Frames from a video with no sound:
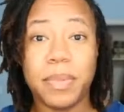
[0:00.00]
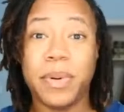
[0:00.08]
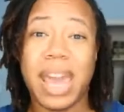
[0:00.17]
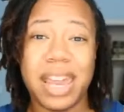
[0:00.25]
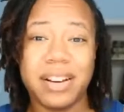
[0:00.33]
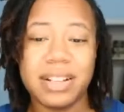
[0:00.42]

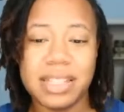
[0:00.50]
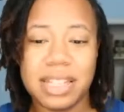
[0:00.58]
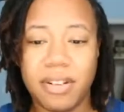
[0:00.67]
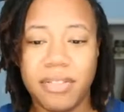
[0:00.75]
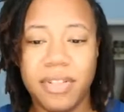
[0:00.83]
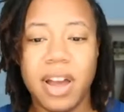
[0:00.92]
and
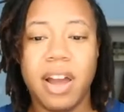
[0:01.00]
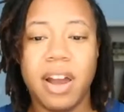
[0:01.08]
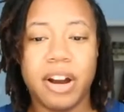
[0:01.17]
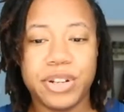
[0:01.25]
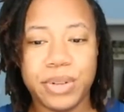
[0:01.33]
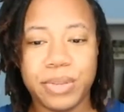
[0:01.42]
yourself
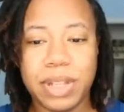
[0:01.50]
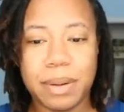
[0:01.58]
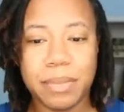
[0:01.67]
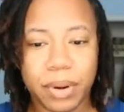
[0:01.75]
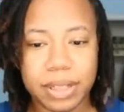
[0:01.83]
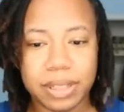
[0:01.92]
are truly
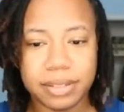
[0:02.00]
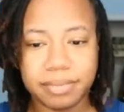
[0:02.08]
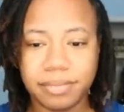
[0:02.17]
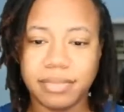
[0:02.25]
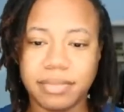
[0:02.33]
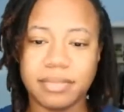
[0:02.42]
important.
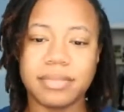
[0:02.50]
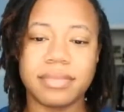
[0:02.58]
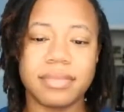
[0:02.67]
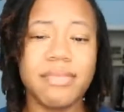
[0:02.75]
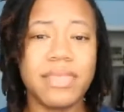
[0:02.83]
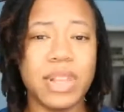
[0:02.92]

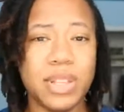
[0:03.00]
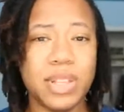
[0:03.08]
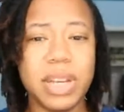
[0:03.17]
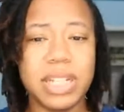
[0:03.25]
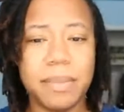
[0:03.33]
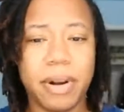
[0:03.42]
So we
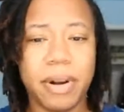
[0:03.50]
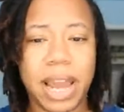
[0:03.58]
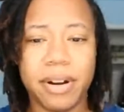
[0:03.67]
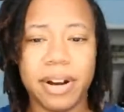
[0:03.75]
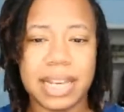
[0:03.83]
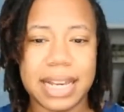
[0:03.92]
should
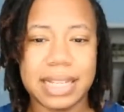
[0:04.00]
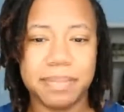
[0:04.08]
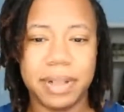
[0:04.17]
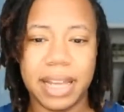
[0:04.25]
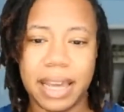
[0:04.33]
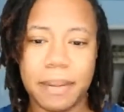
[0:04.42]
prioritize
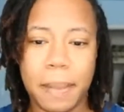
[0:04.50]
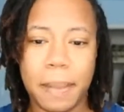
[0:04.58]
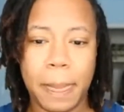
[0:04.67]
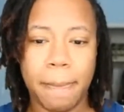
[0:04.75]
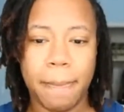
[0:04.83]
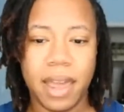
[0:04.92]
play,
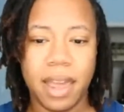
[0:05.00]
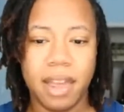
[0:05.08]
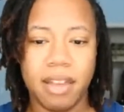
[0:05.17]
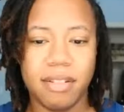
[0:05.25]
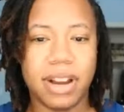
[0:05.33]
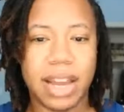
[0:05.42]

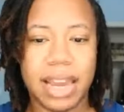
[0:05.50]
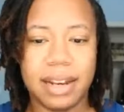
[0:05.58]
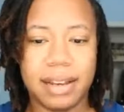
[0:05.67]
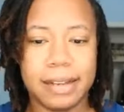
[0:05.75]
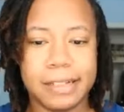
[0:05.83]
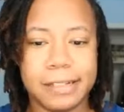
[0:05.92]
right?
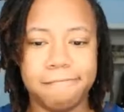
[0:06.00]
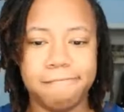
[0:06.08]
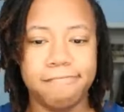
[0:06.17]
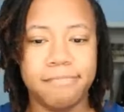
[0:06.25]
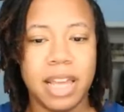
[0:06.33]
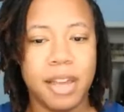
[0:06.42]

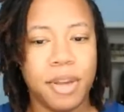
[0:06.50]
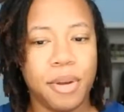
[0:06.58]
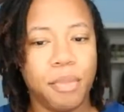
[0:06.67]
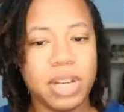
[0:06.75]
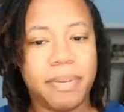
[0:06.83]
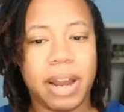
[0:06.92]
We
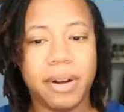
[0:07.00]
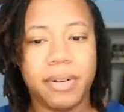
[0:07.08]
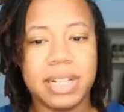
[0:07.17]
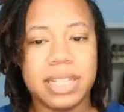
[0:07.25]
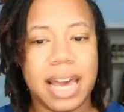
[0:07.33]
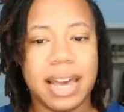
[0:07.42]
should
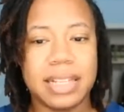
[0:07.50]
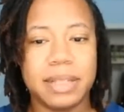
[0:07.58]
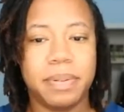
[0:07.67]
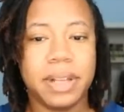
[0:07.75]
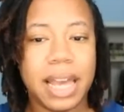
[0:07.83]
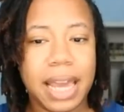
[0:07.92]
prioritize
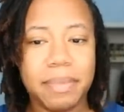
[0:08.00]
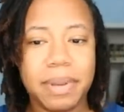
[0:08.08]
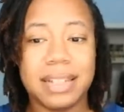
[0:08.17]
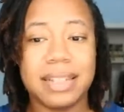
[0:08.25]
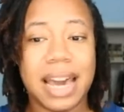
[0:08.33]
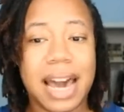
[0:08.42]
play
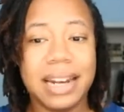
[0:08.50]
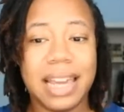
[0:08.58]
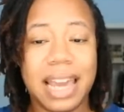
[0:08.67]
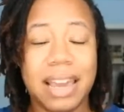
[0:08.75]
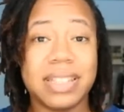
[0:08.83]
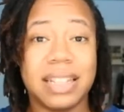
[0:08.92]
because God
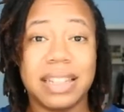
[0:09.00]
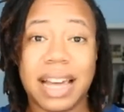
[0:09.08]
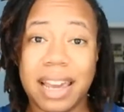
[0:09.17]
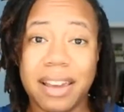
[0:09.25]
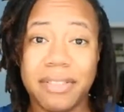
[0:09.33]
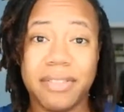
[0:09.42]
gave us a
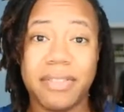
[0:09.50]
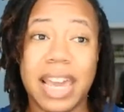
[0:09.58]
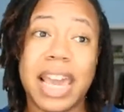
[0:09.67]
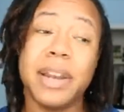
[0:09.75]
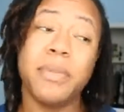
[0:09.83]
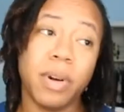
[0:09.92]
life
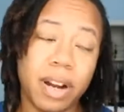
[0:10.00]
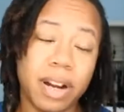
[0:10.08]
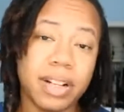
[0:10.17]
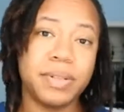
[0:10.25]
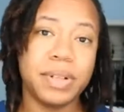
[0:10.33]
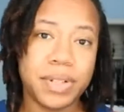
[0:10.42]
and work
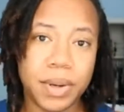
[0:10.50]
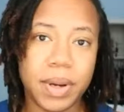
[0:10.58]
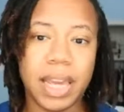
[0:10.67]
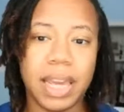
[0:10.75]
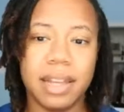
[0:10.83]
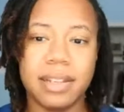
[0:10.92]
to
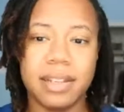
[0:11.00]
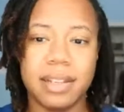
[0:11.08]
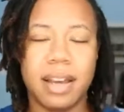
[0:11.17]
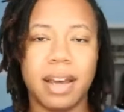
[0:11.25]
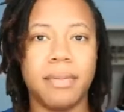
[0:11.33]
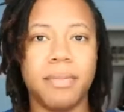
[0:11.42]
enjoy it.
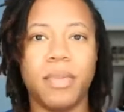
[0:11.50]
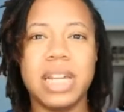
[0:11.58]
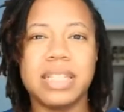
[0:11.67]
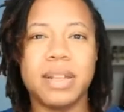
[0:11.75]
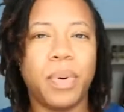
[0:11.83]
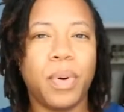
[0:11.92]
What
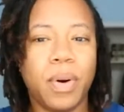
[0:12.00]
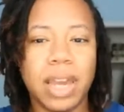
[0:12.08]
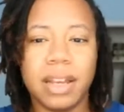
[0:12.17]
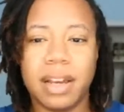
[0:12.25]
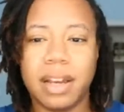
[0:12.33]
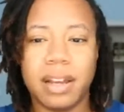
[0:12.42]
is the
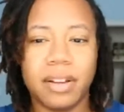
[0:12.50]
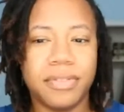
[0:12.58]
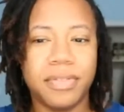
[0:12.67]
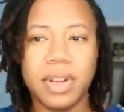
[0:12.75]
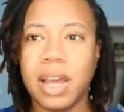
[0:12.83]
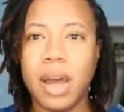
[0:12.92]
point
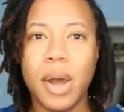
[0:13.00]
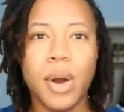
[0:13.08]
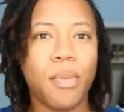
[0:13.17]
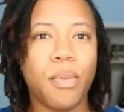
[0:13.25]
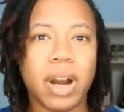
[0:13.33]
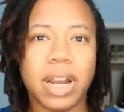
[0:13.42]
of
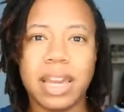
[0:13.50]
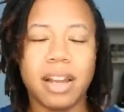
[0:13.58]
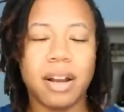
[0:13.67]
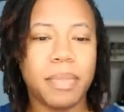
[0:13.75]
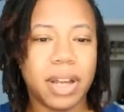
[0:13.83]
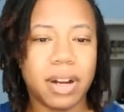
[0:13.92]
working your
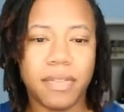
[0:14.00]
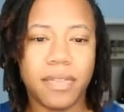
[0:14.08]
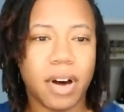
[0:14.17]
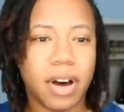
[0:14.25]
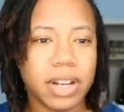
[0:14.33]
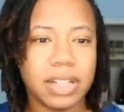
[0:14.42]
butt off
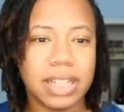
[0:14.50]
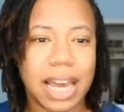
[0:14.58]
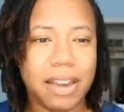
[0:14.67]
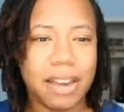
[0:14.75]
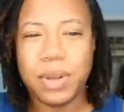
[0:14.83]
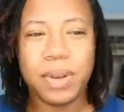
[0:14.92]
all your
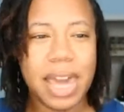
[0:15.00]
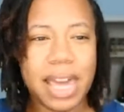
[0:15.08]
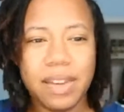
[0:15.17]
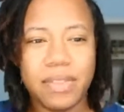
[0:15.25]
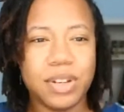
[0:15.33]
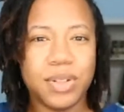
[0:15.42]
life and you can't
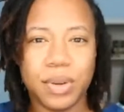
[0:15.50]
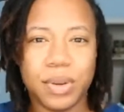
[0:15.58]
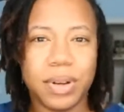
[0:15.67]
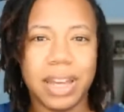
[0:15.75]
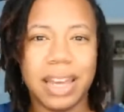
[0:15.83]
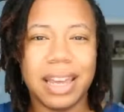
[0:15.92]
even
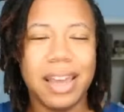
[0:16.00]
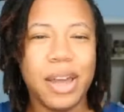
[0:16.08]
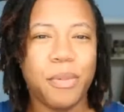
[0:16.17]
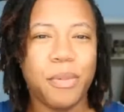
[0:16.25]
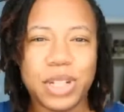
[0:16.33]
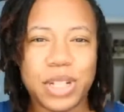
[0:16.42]
enjoy
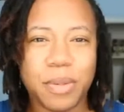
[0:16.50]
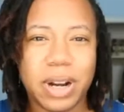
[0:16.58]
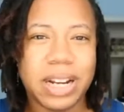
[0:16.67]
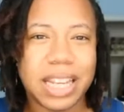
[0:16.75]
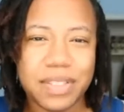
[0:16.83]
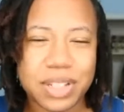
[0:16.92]
what your work
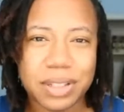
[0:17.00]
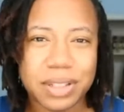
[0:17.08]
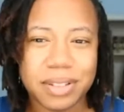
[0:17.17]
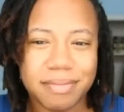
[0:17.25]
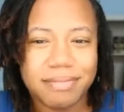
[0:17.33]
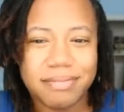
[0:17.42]
gives
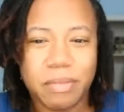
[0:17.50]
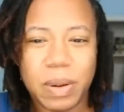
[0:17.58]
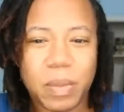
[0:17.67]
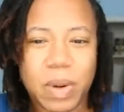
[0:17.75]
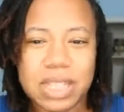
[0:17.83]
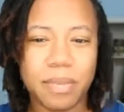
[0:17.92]
you?
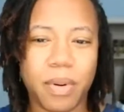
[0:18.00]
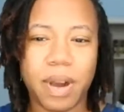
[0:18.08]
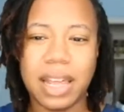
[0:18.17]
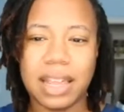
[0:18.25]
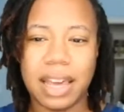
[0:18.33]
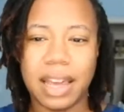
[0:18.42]
What's the
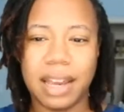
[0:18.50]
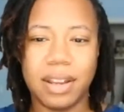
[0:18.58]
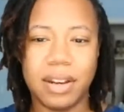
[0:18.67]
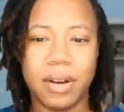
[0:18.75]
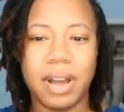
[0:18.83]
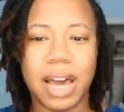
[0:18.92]
point of that?
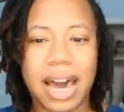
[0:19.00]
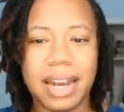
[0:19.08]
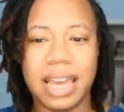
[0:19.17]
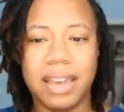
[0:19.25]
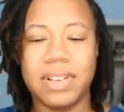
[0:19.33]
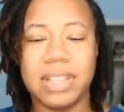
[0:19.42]

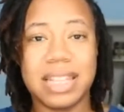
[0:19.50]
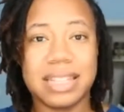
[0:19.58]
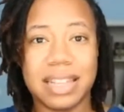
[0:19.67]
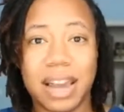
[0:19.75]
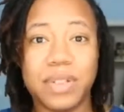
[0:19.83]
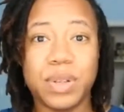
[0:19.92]
God gave us this
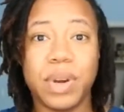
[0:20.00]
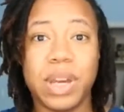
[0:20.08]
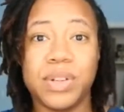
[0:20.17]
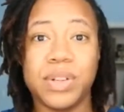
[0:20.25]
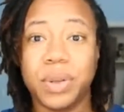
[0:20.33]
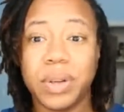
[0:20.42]
life to
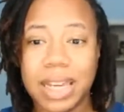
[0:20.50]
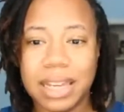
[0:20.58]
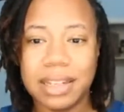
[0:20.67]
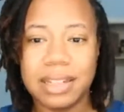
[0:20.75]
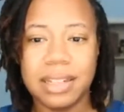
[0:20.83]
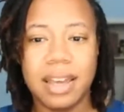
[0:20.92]
enjoy
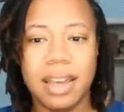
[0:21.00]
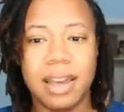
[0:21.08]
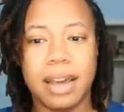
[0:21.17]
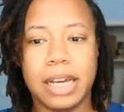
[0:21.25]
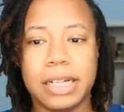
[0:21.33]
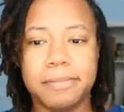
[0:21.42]
it.
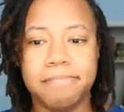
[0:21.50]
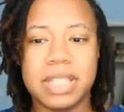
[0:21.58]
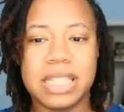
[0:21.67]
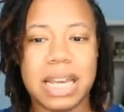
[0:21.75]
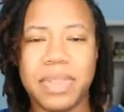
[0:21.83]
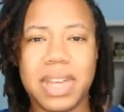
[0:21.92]

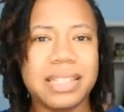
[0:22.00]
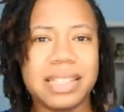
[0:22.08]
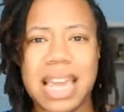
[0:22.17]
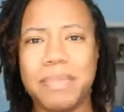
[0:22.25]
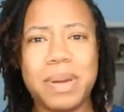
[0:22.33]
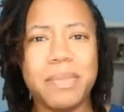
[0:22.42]
Some things
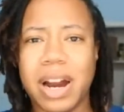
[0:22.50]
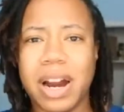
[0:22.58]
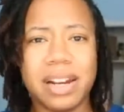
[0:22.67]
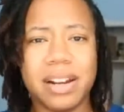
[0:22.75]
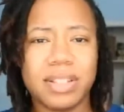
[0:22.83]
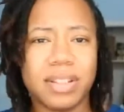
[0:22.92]
can't be
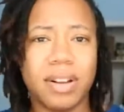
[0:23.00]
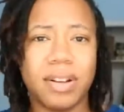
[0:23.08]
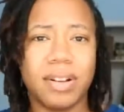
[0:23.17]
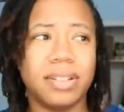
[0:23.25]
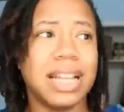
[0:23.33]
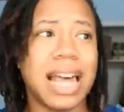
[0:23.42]
marketed or
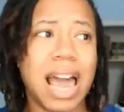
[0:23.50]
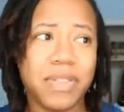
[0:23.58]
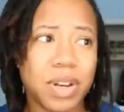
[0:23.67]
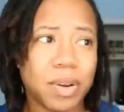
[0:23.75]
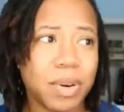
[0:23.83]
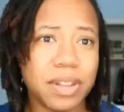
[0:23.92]
sold.
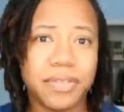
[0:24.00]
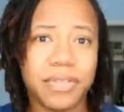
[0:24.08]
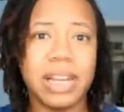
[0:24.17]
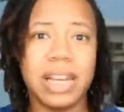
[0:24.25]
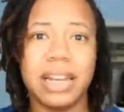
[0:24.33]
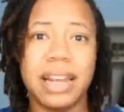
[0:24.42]
Laughter with a
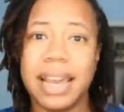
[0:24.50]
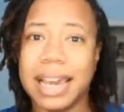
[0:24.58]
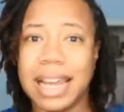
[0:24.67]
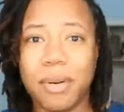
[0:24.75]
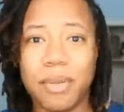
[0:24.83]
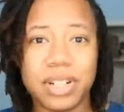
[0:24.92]
friend, hanging
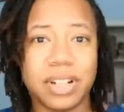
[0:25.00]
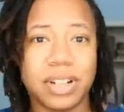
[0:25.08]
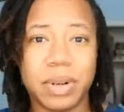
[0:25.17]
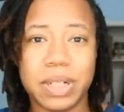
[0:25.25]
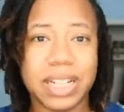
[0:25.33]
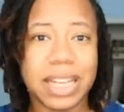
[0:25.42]
out with
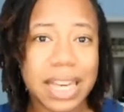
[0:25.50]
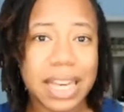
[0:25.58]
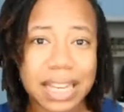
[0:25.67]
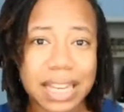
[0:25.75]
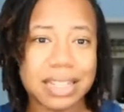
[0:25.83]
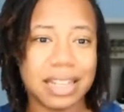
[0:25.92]
your
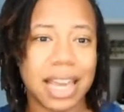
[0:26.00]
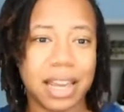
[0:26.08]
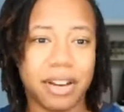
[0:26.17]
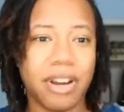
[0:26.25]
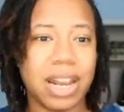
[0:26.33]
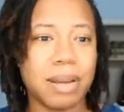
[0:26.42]
kids and like
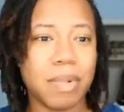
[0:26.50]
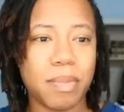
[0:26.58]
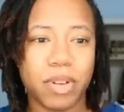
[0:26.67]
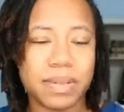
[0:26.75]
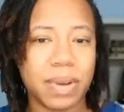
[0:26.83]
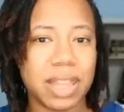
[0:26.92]
creating
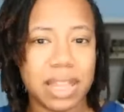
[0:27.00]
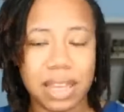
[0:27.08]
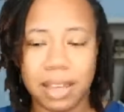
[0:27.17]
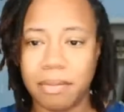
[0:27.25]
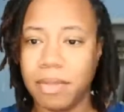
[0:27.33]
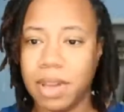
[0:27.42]
memories with them.